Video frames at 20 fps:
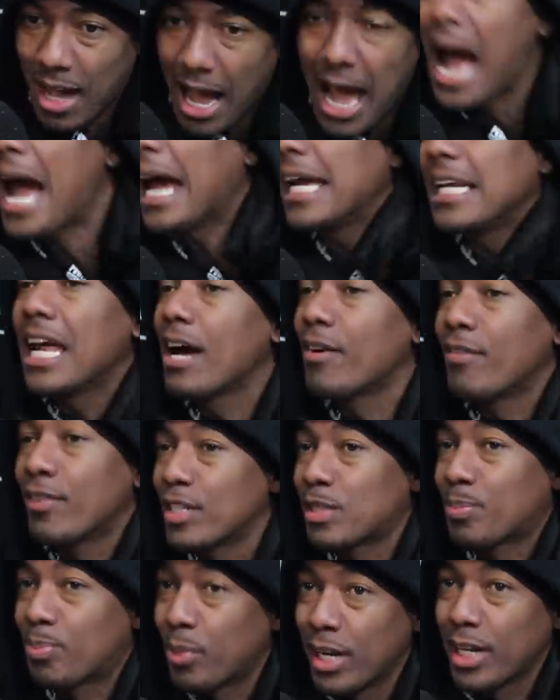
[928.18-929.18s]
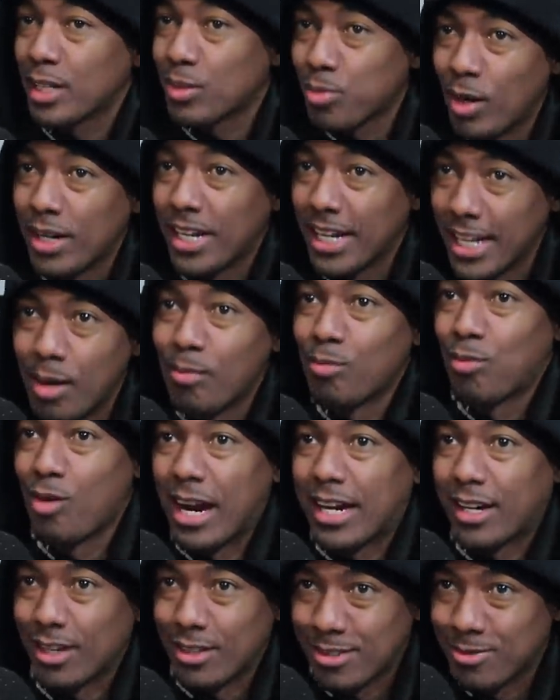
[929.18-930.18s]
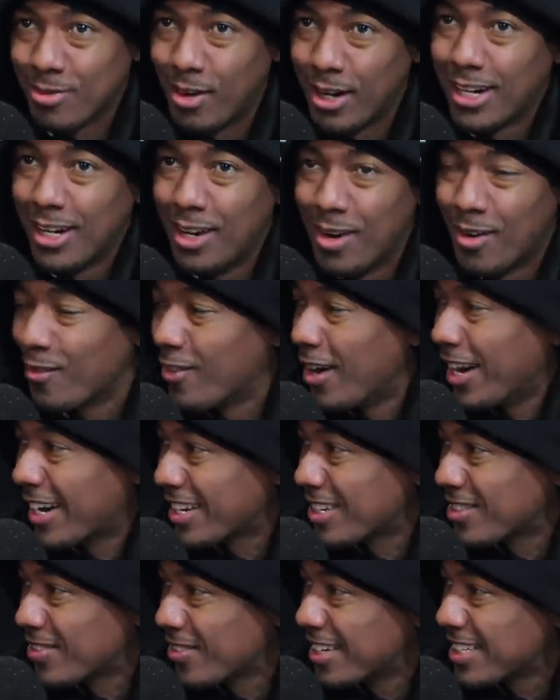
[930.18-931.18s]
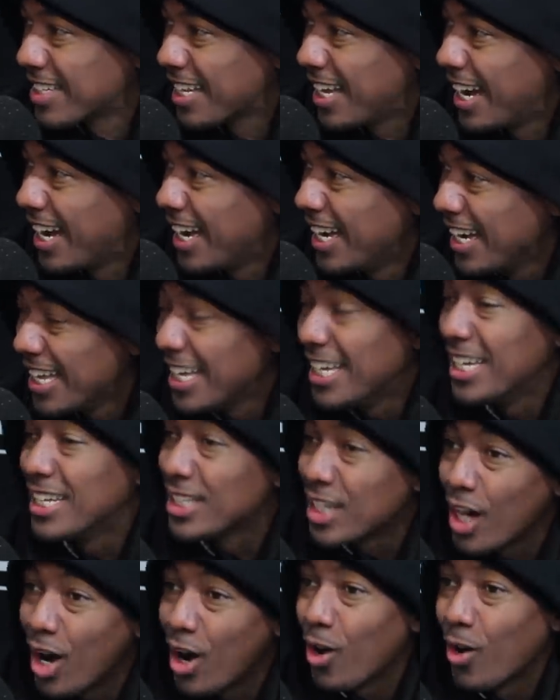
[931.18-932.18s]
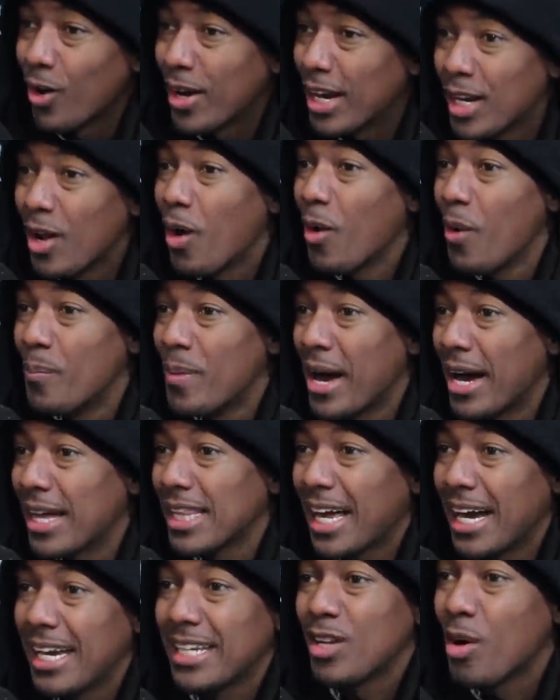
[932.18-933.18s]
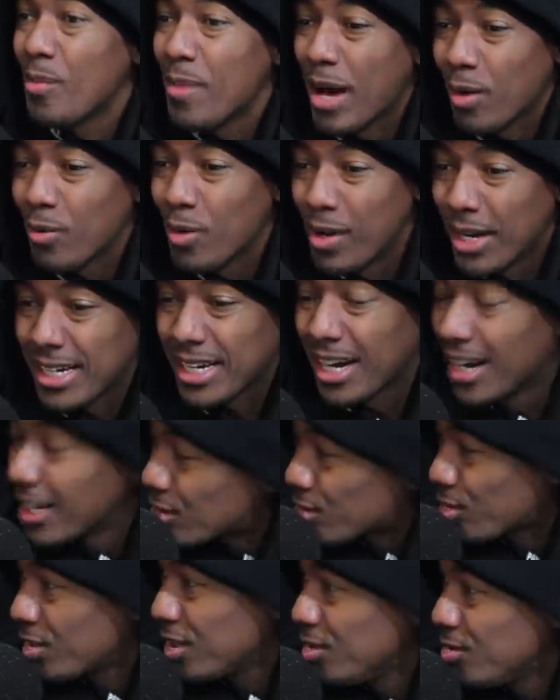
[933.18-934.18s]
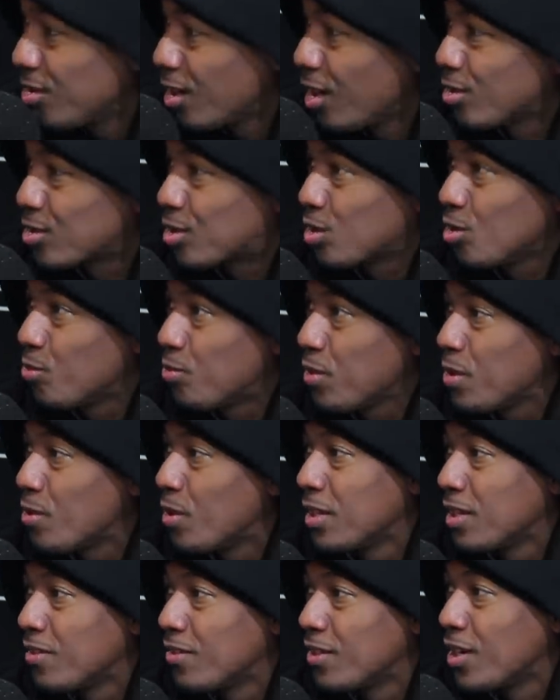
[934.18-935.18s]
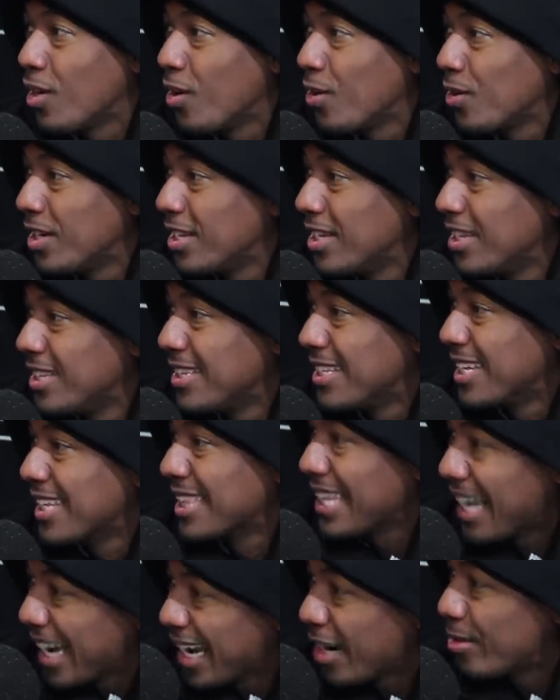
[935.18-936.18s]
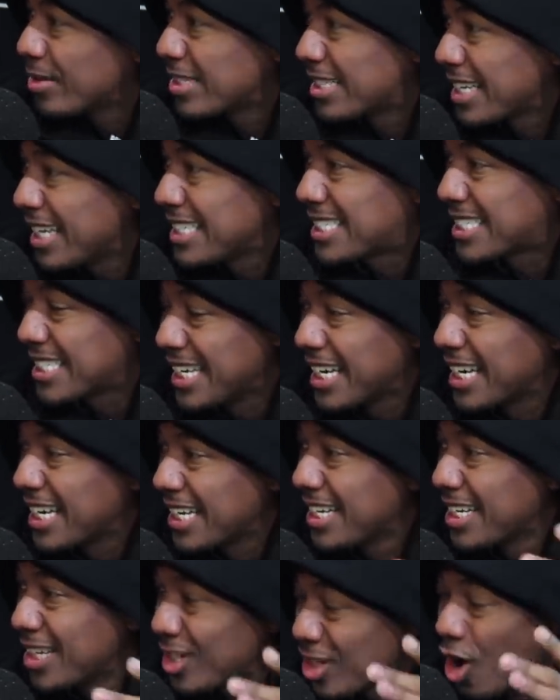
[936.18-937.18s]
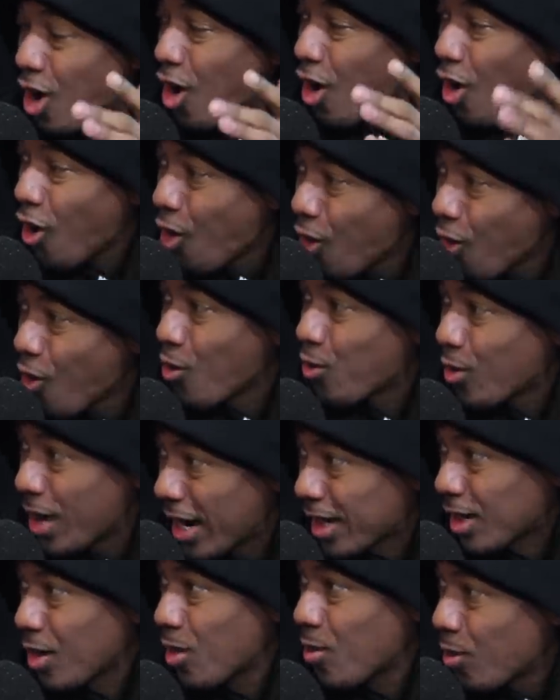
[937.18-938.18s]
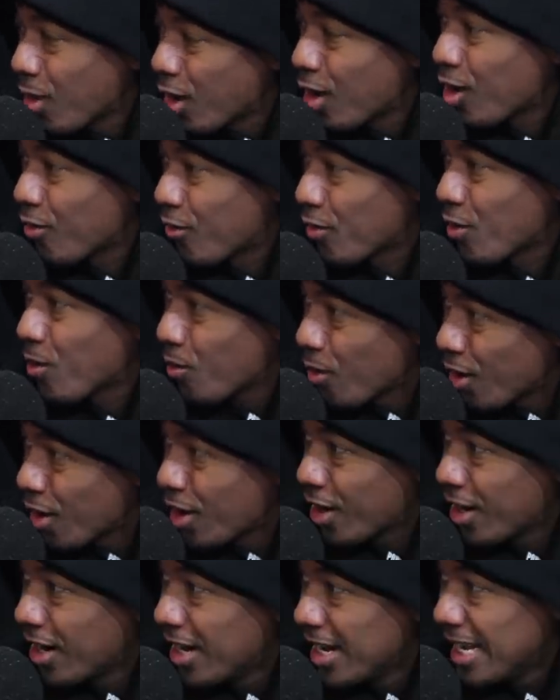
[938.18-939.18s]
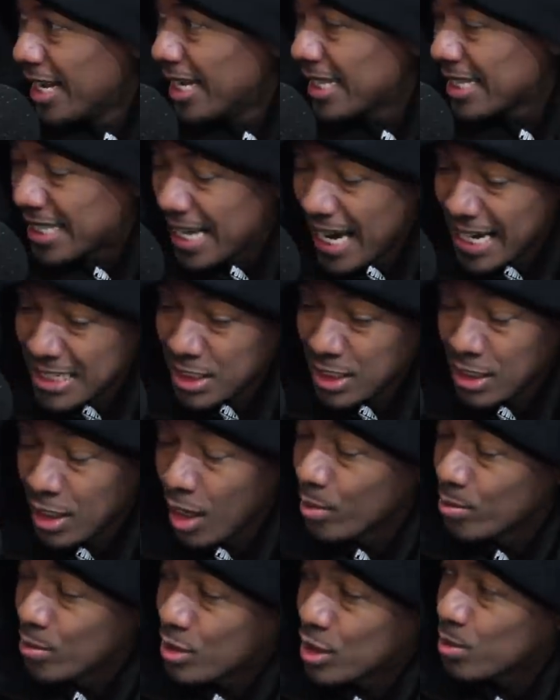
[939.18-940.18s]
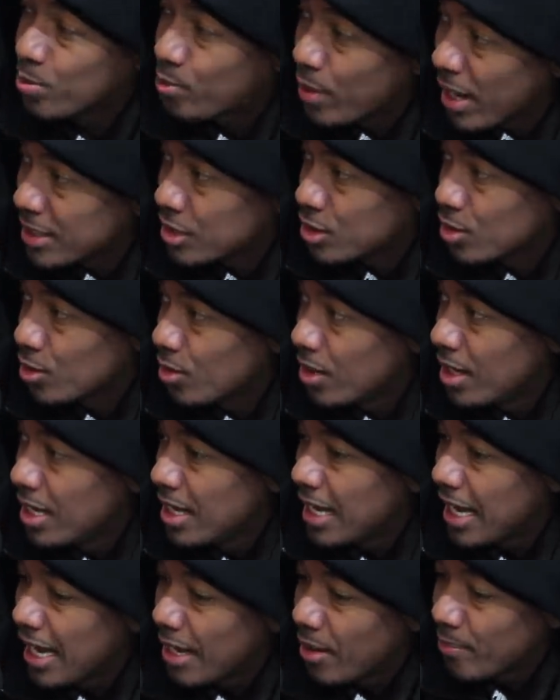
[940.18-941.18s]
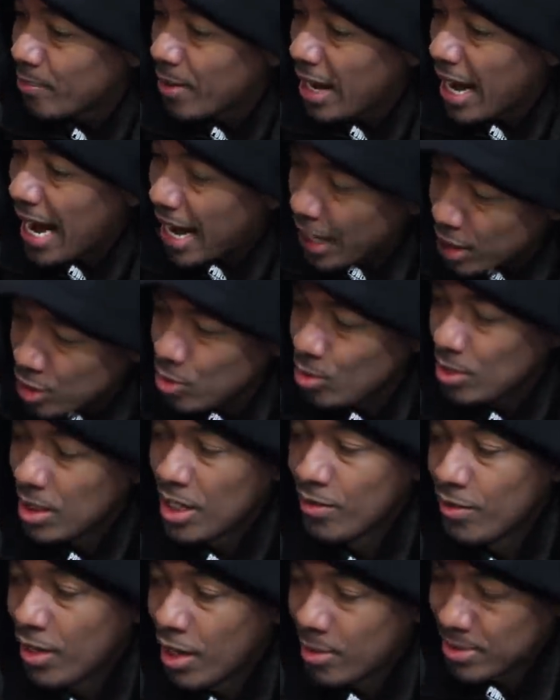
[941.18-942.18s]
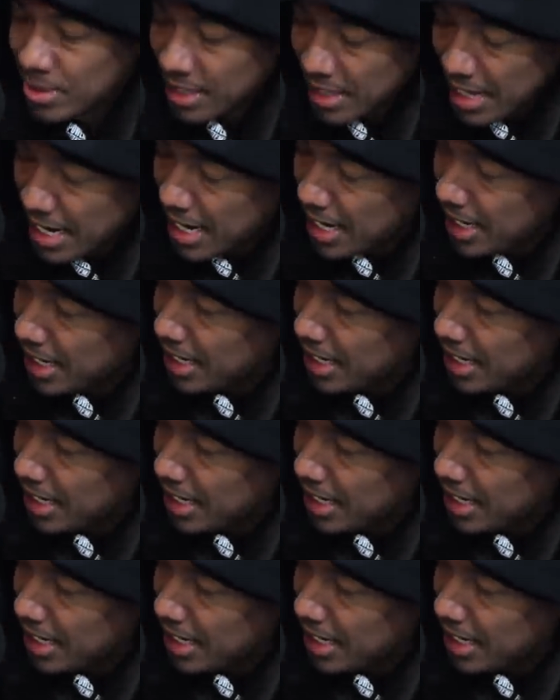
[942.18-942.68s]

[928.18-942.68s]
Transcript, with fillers: I ain't never experienced one of them records. One of them records right, where right. it's like, yo, it don't matter. Like, no matter what country you go to, right, people don't even know the, the language they singing your whole exactly. record word for exactly. word. That's something special. But how do you live up to that?